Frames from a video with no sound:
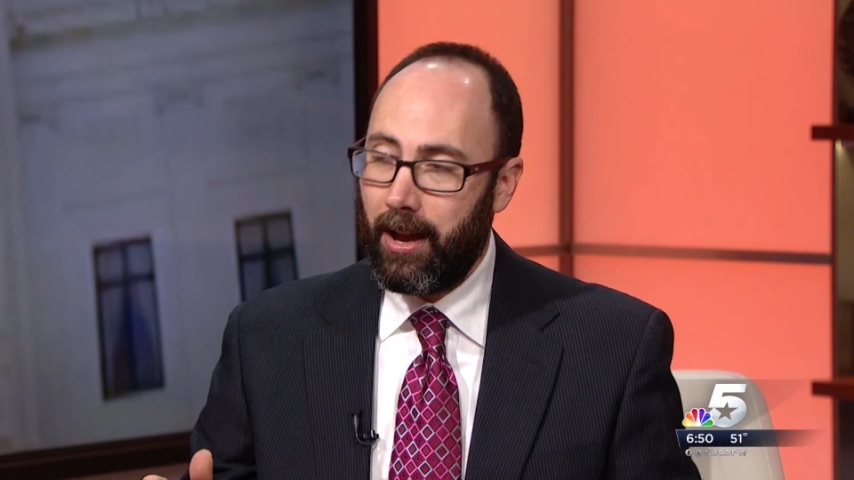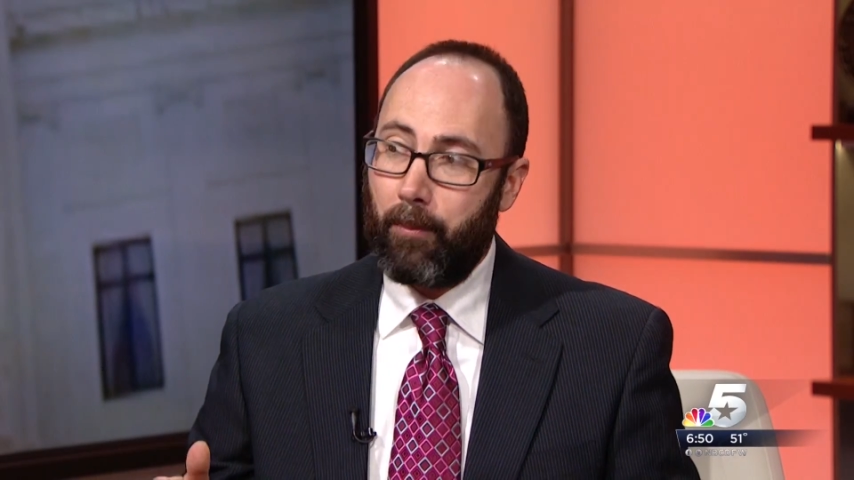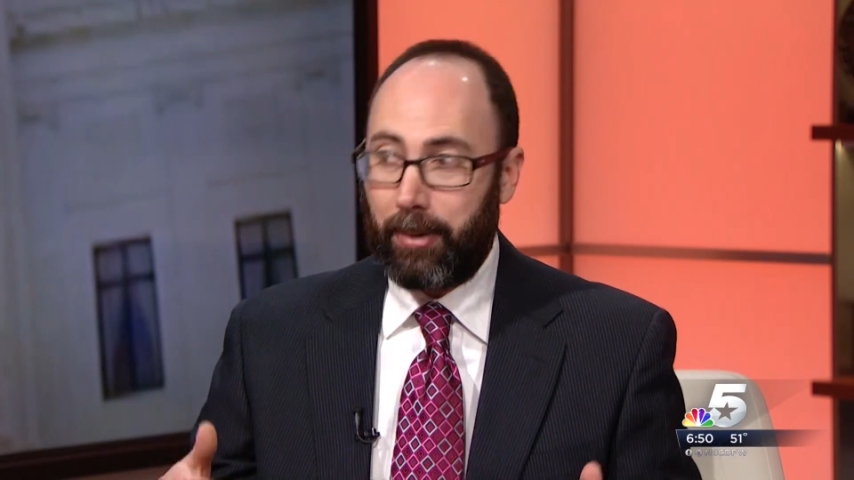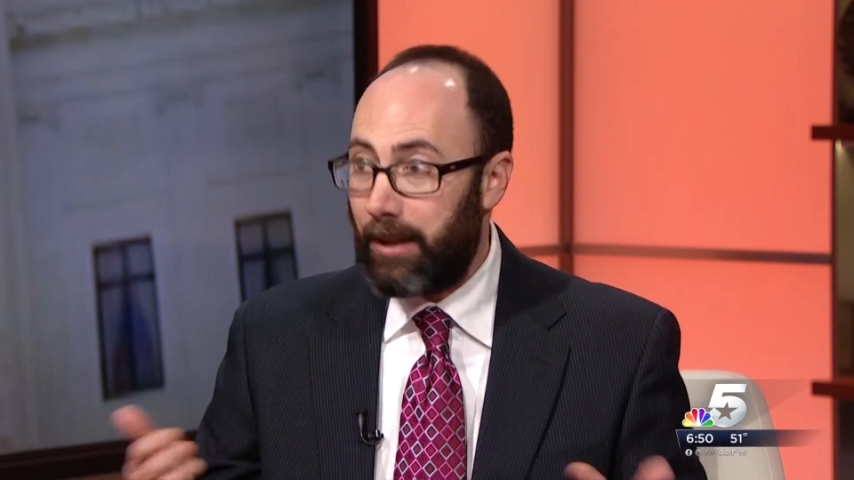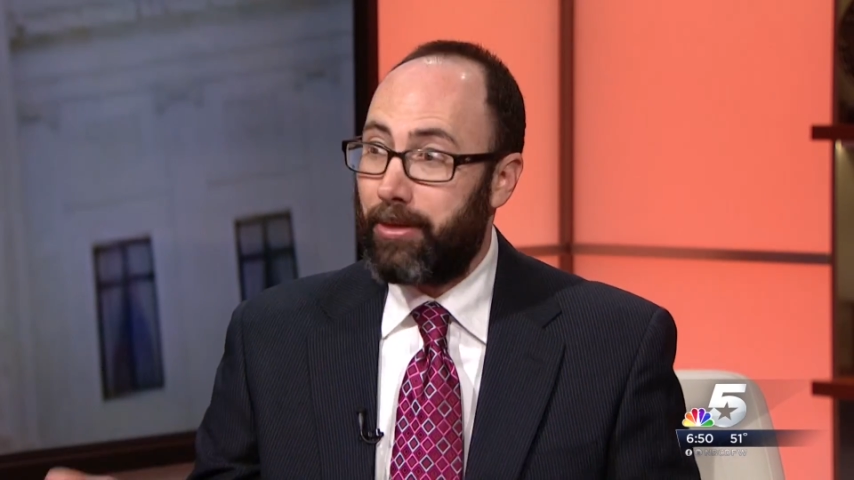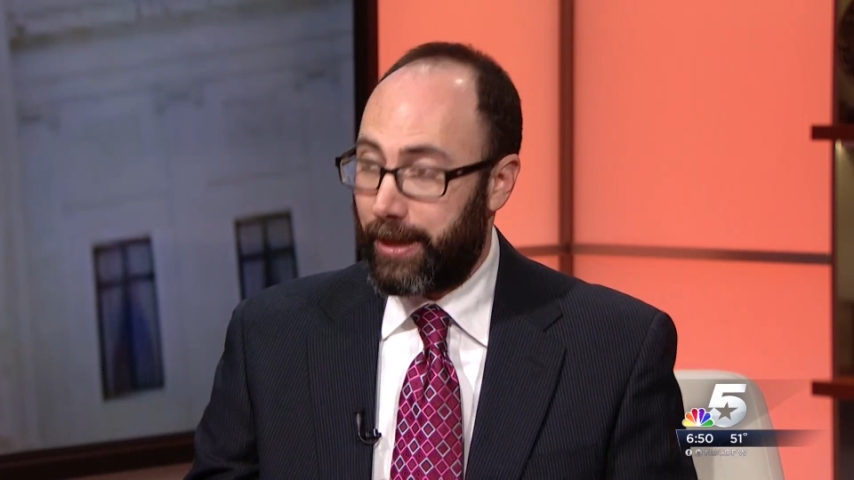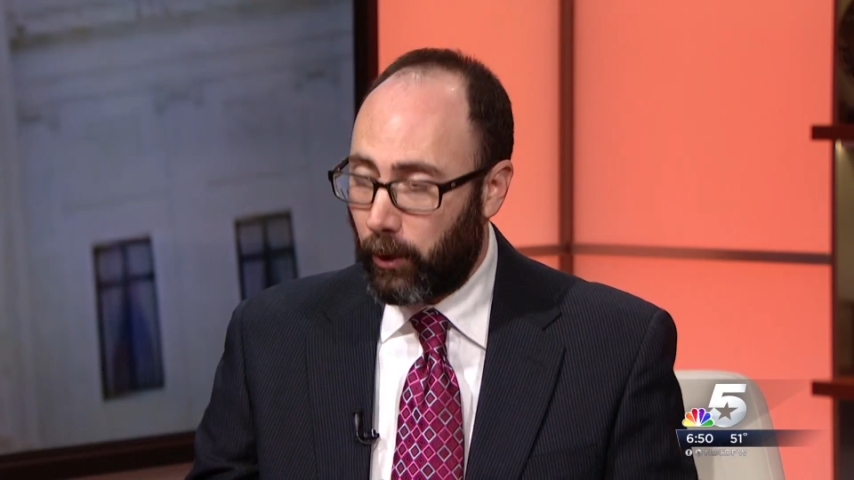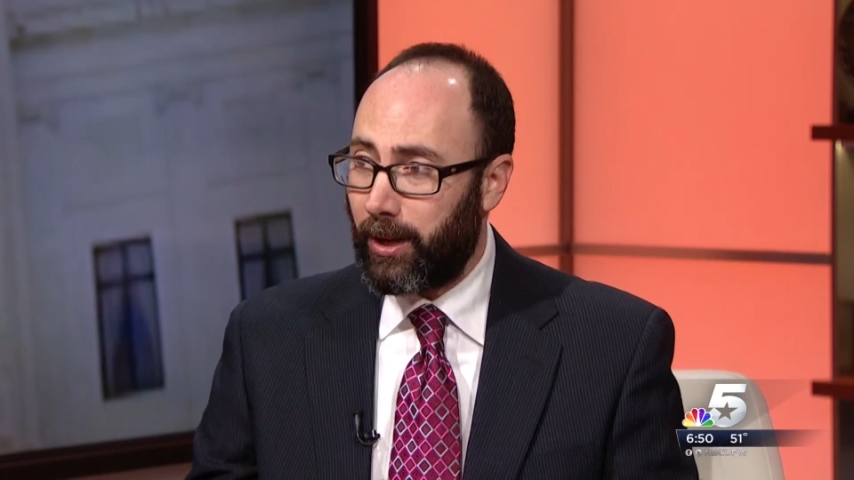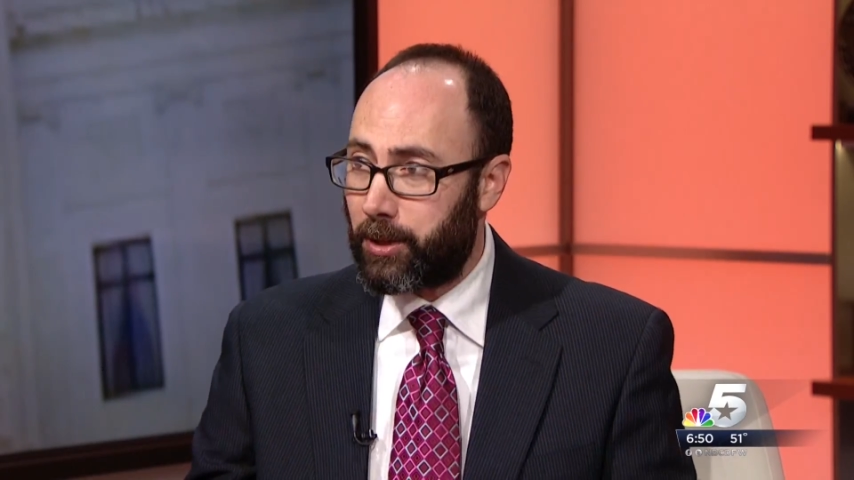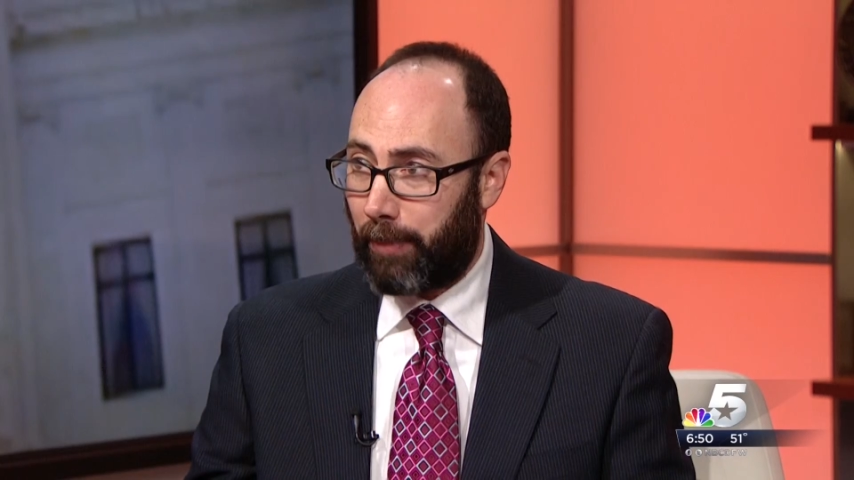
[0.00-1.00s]
but in
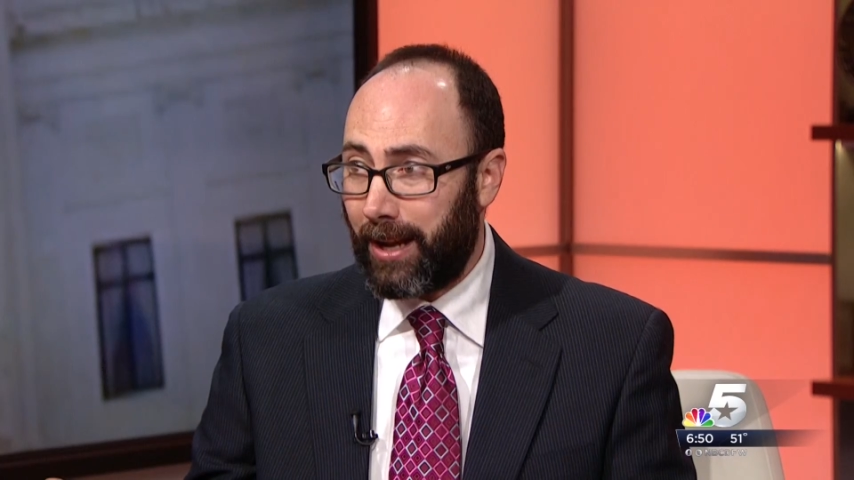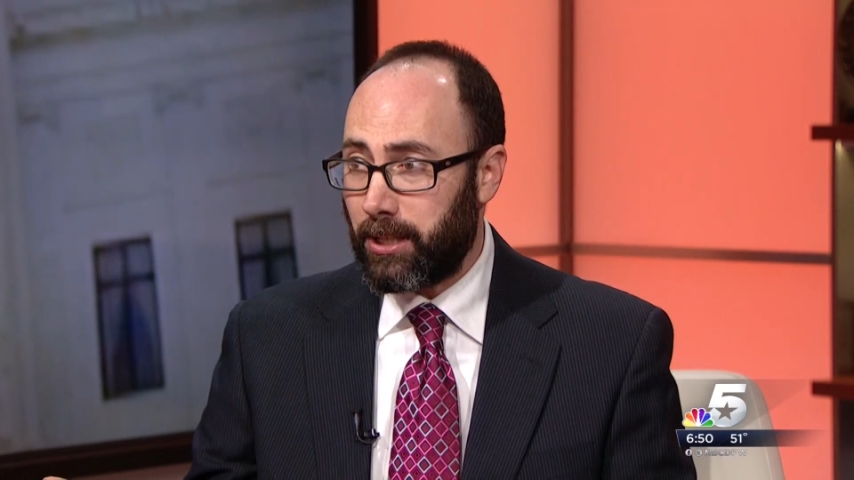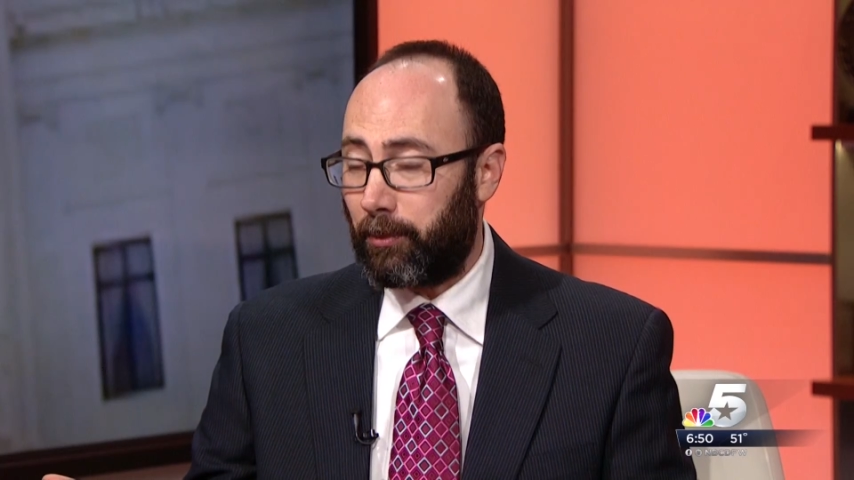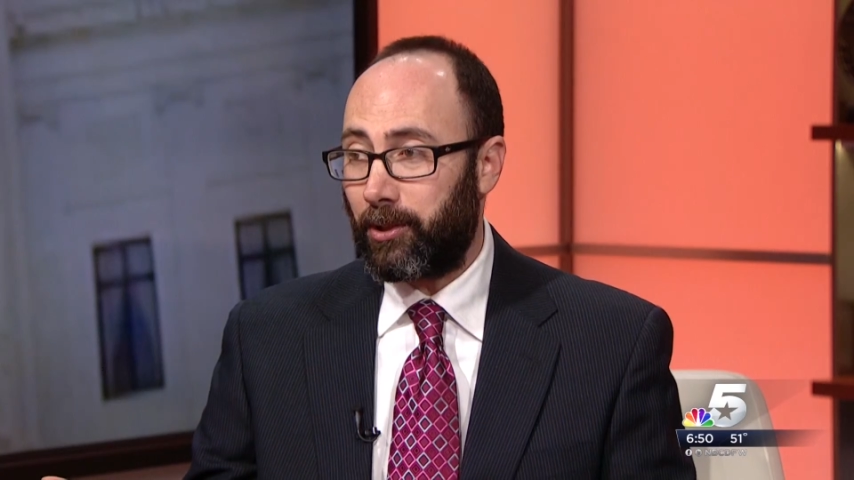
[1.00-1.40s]
theory it's possible.